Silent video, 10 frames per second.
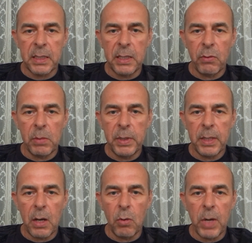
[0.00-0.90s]
that there will be
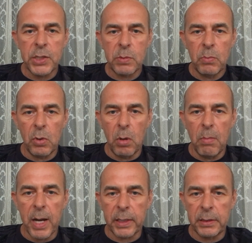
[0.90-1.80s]
now much more
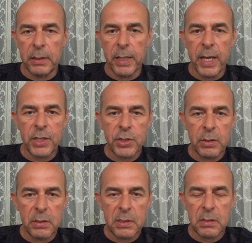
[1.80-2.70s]
marketing
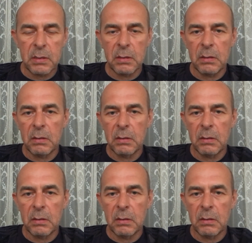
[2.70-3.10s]
actions,